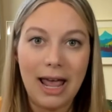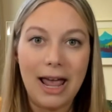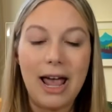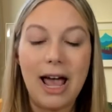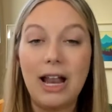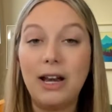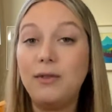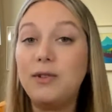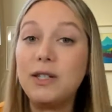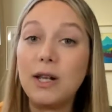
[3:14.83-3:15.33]

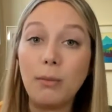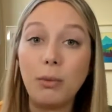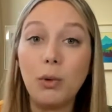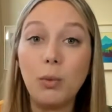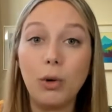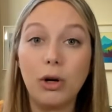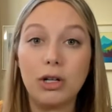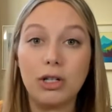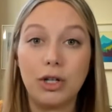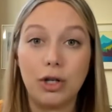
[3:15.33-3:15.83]
And if someone
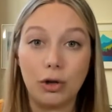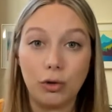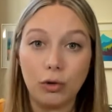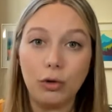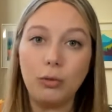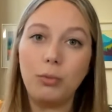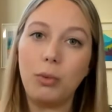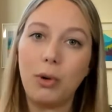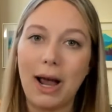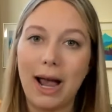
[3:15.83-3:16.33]
works in a
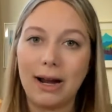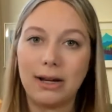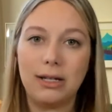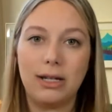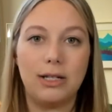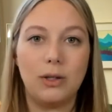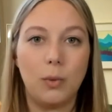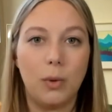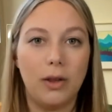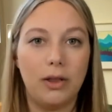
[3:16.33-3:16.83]
group
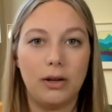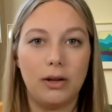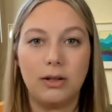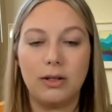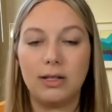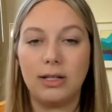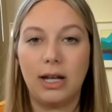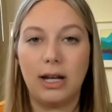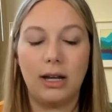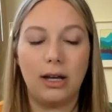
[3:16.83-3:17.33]
practice where
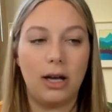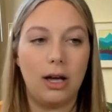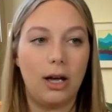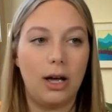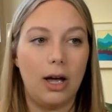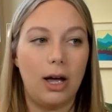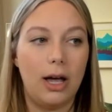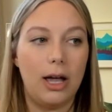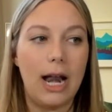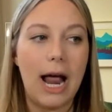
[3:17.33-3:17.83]
there's like
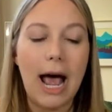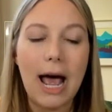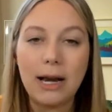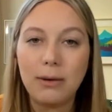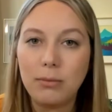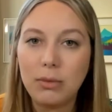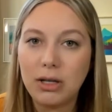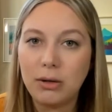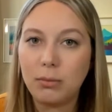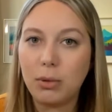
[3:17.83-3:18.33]
an
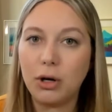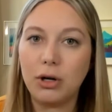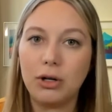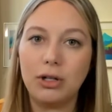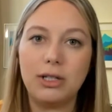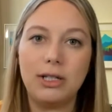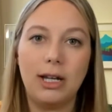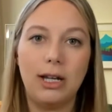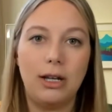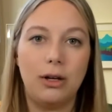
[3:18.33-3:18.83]
admin
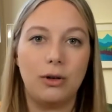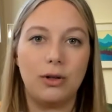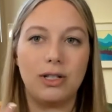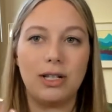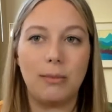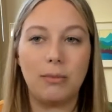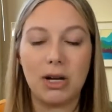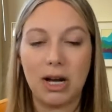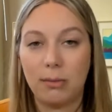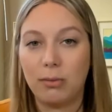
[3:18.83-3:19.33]
person or
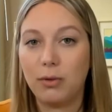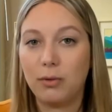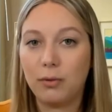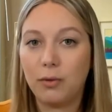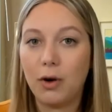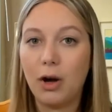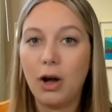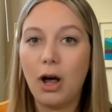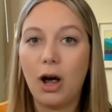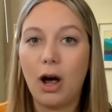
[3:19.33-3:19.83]
some type of
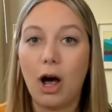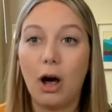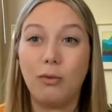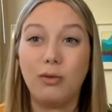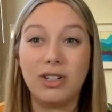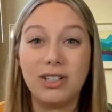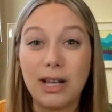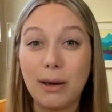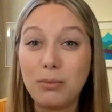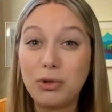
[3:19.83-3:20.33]

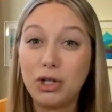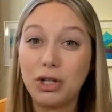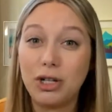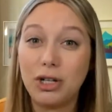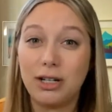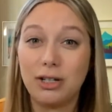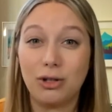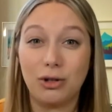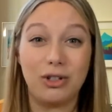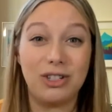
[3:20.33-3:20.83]

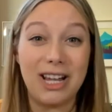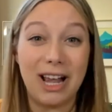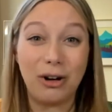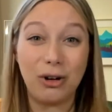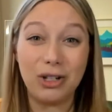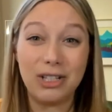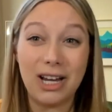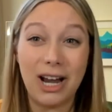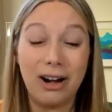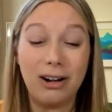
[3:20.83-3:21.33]
receptionist or
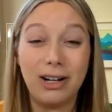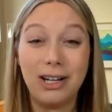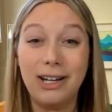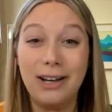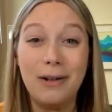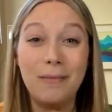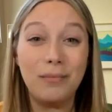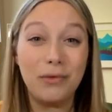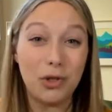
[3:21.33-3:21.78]
secretary,